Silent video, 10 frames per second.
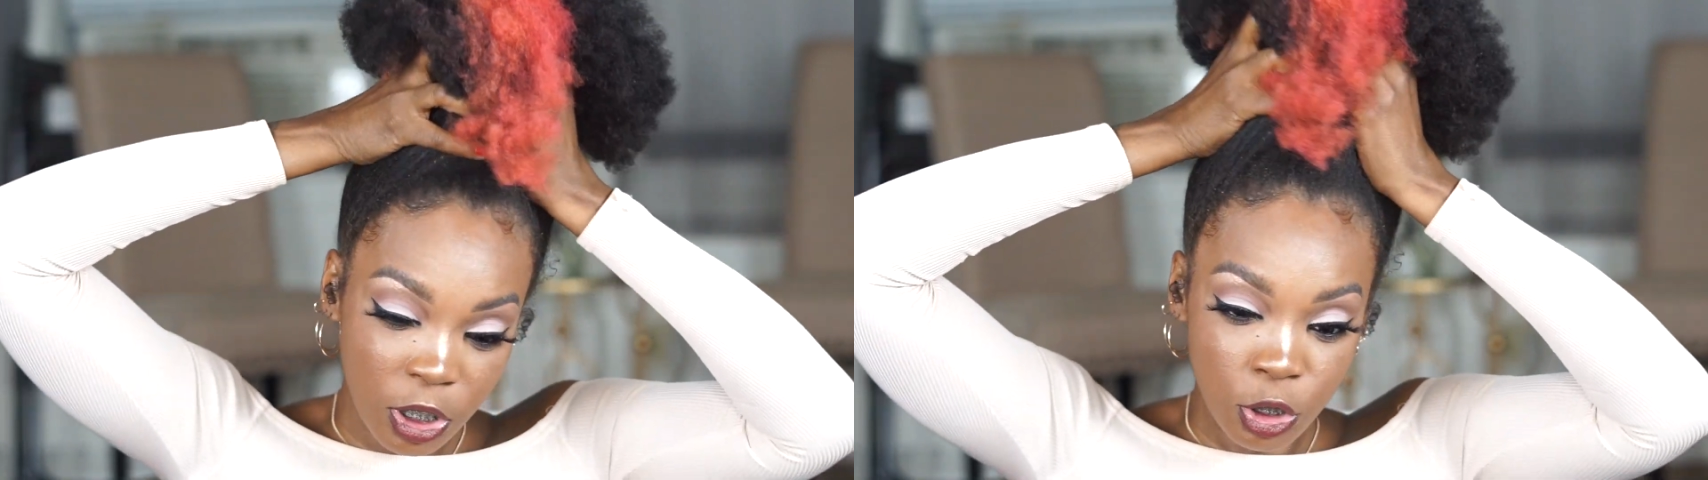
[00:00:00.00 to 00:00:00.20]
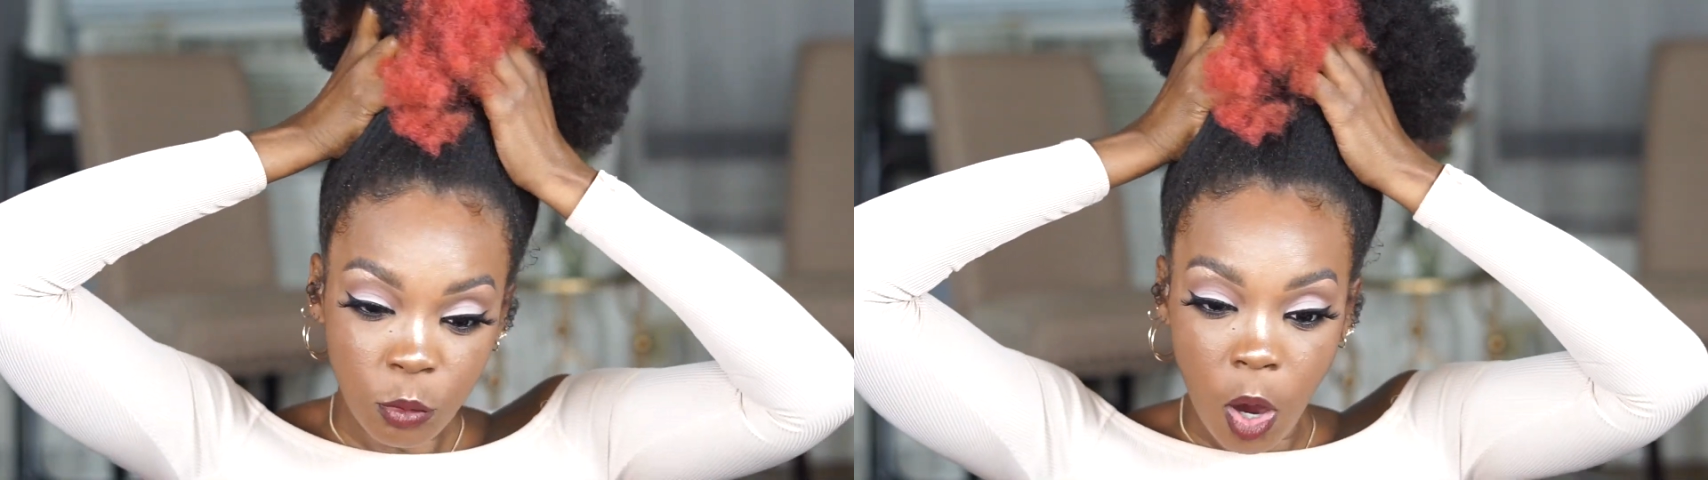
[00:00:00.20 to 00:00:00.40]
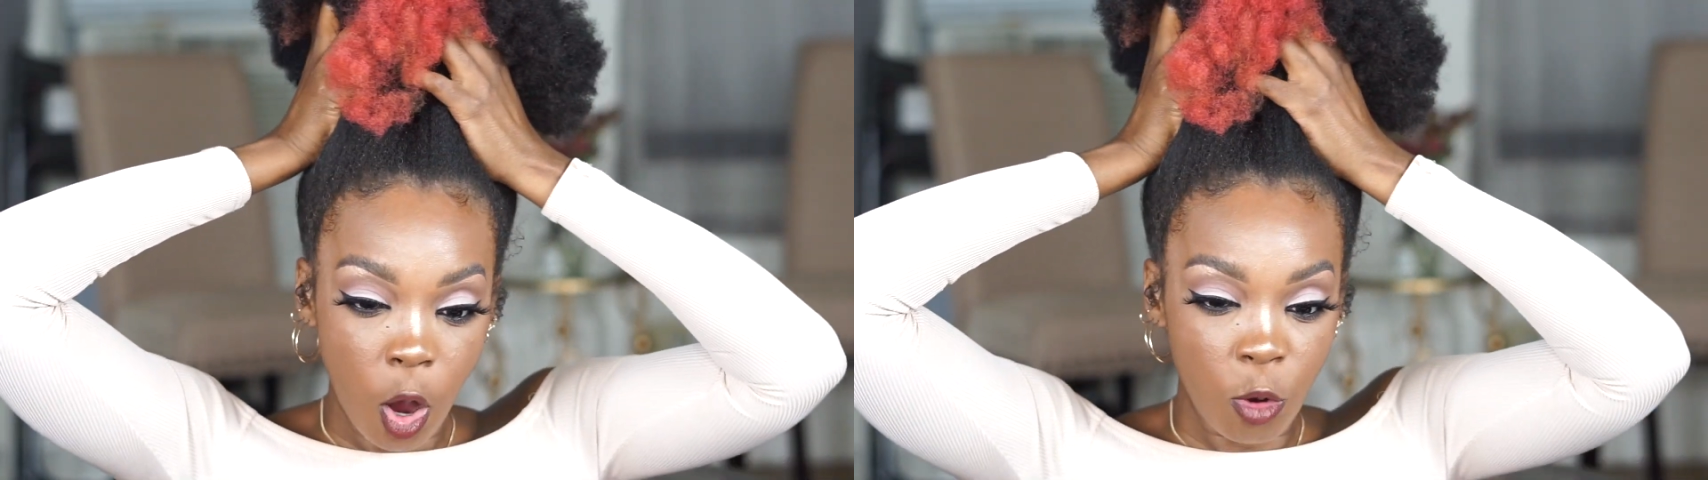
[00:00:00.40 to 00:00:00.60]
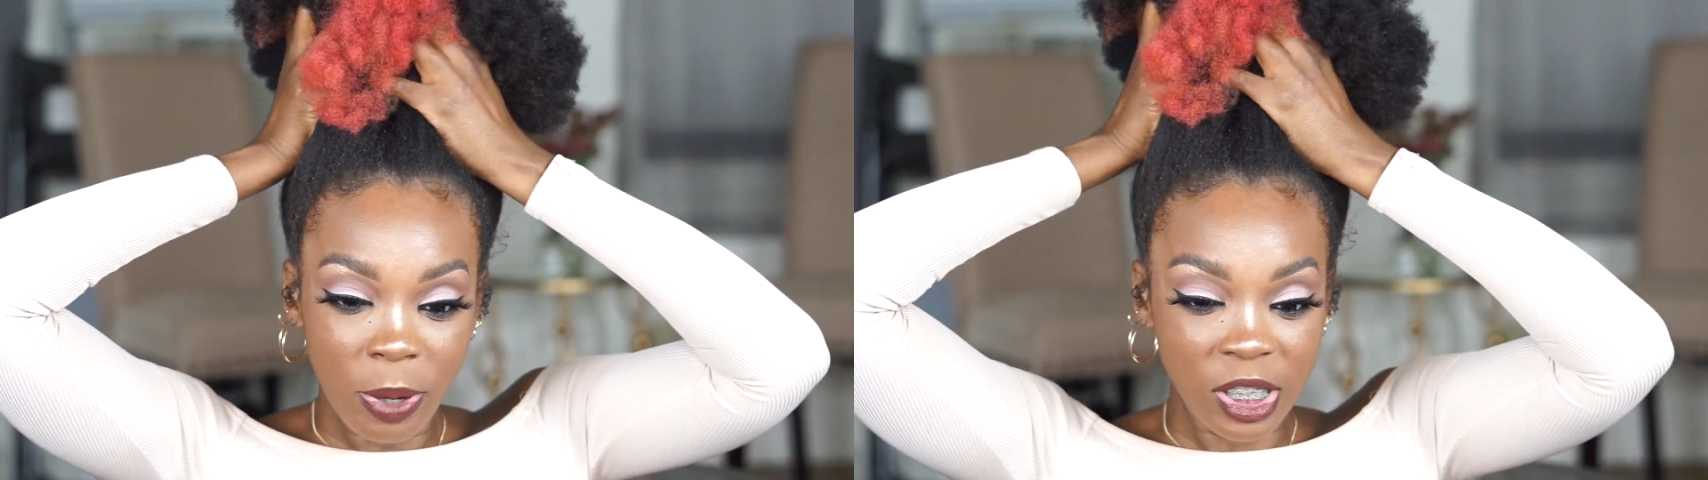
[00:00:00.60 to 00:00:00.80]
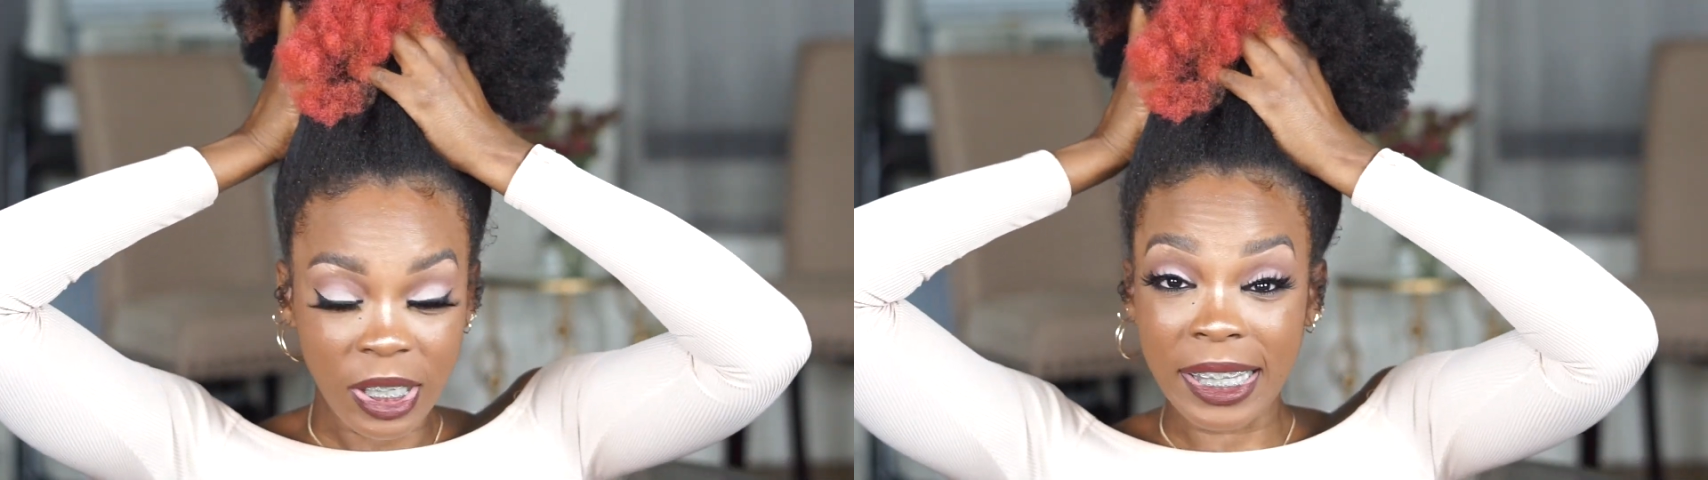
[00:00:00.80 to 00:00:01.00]
going to do a whole
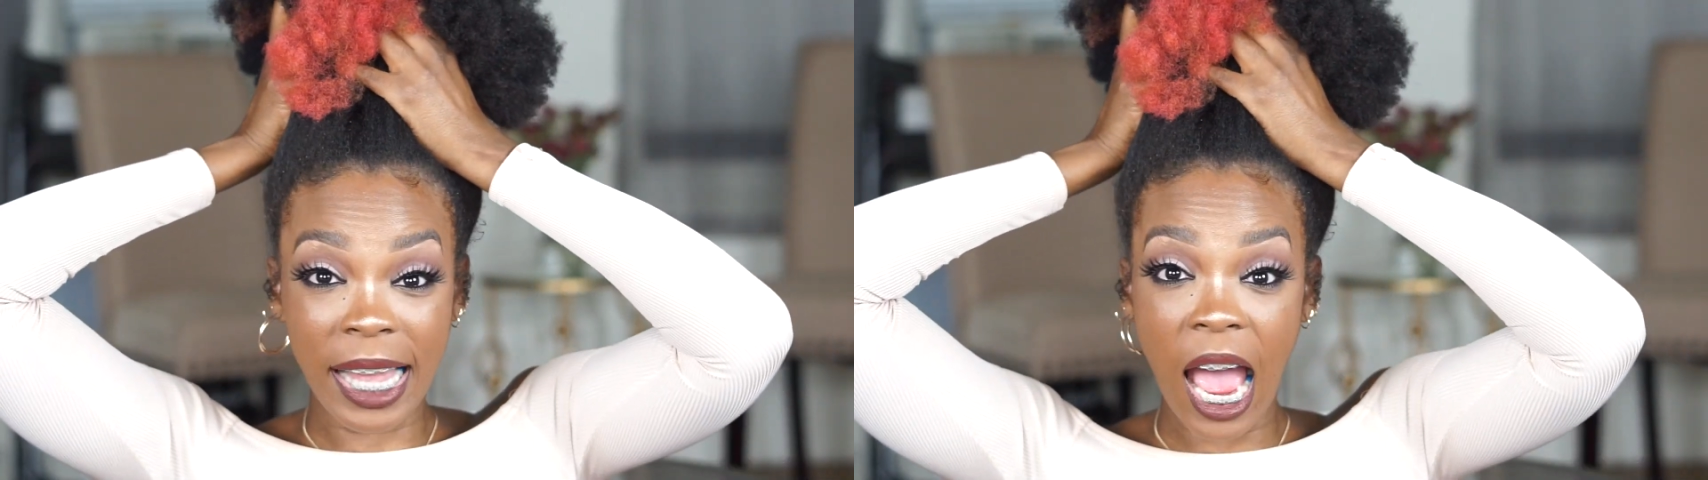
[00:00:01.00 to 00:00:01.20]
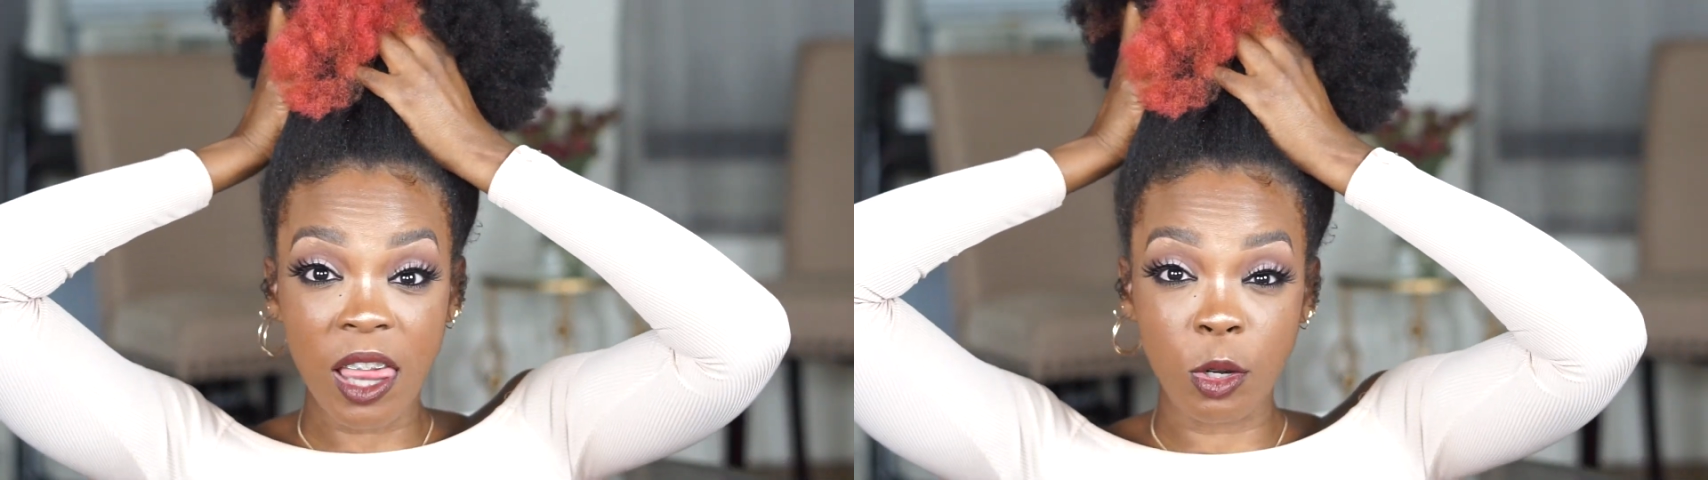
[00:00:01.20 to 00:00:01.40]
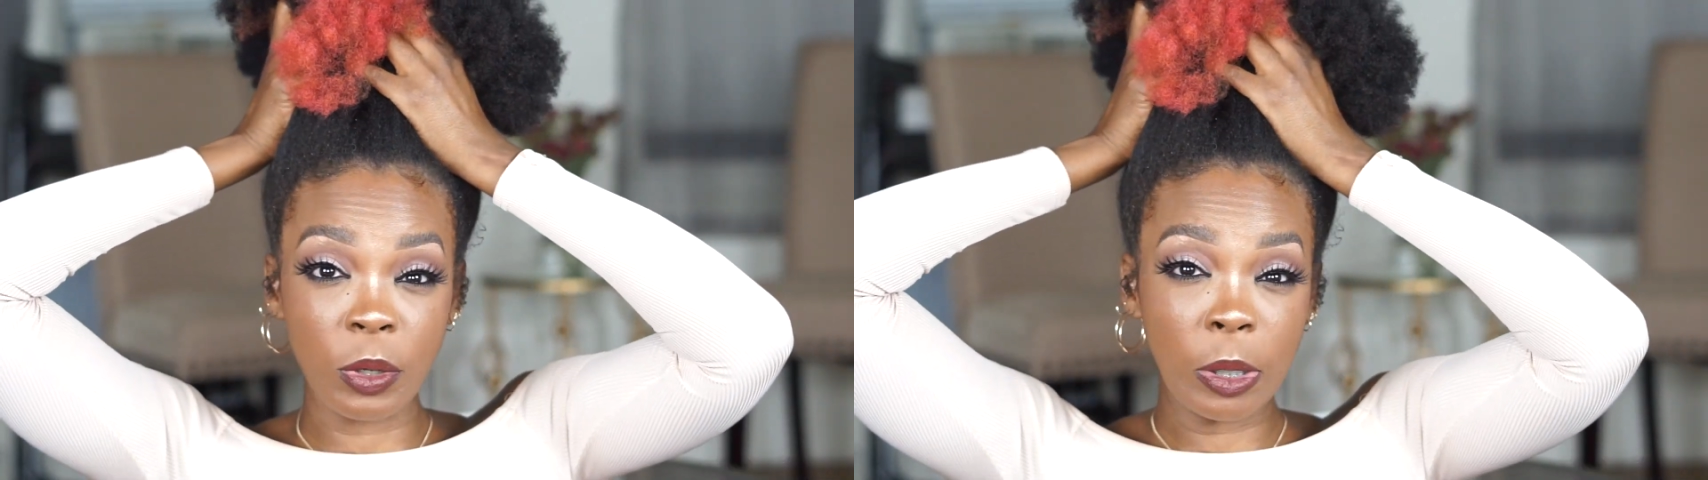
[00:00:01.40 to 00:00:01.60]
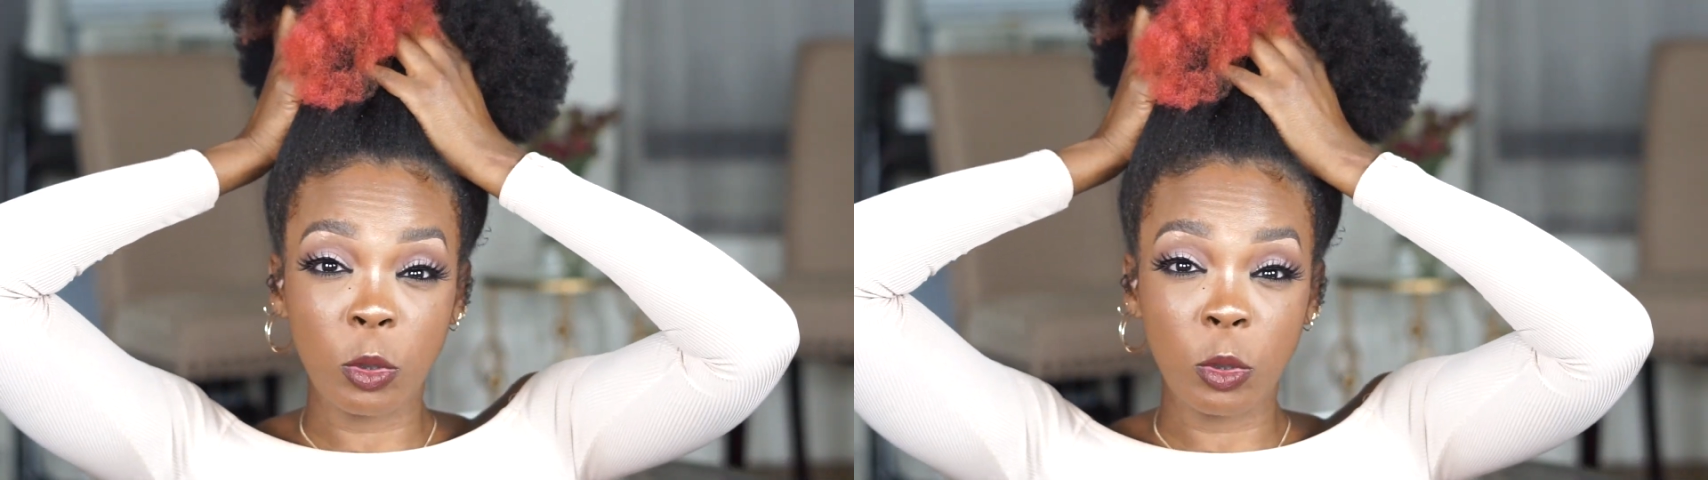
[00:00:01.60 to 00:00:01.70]
bunch of gathering.